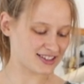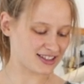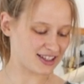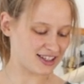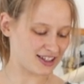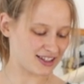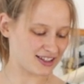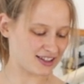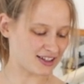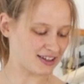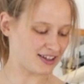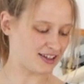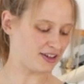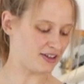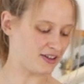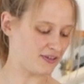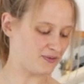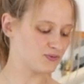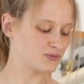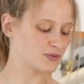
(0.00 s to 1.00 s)
like
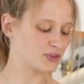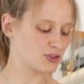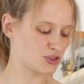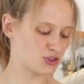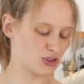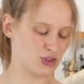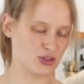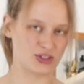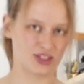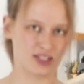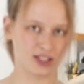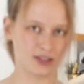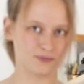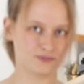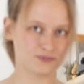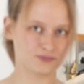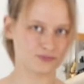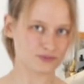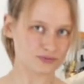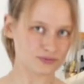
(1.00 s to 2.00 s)
jersey
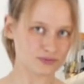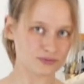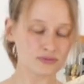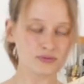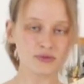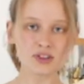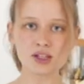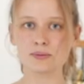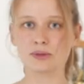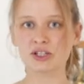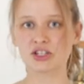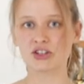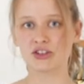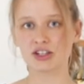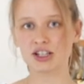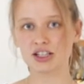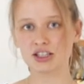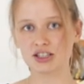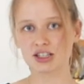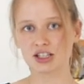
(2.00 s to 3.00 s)

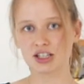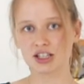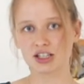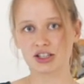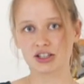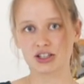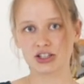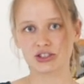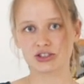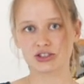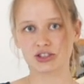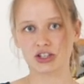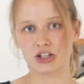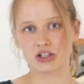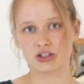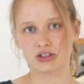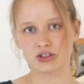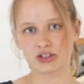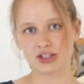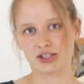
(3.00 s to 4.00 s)
material,
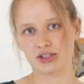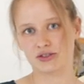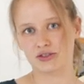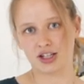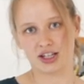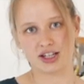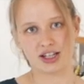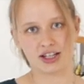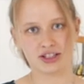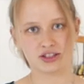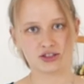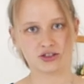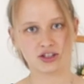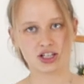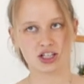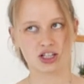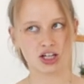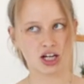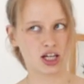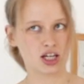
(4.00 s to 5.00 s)
so it's really like
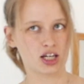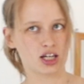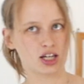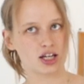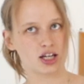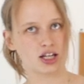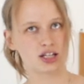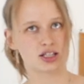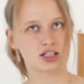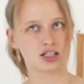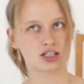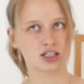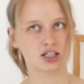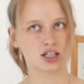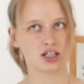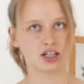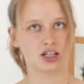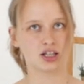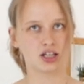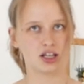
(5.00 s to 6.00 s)
stretchy, and
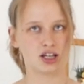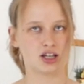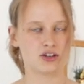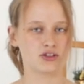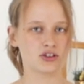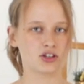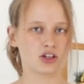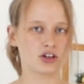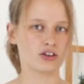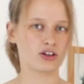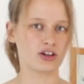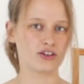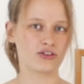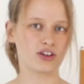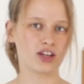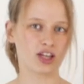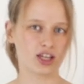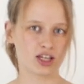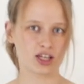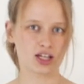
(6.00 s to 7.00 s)
even though I
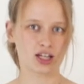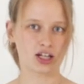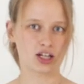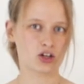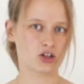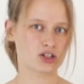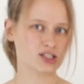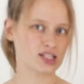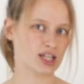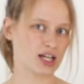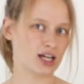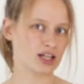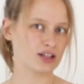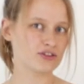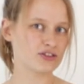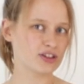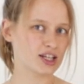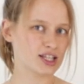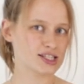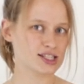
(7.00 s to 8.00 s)
think it looks kind of
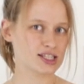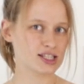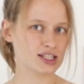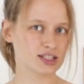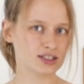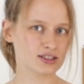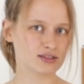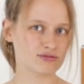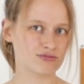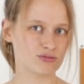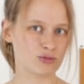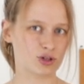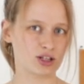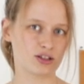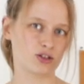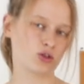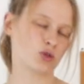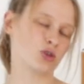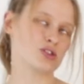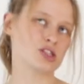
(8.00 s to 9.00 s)
fancy, well,
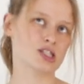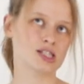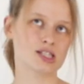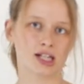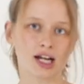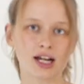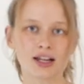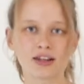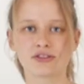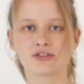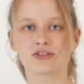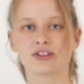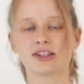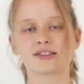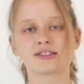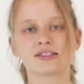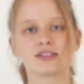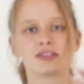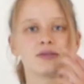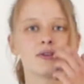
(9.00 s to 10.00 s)
you could style it
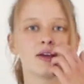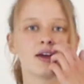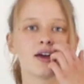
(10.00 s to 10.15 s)
fancy,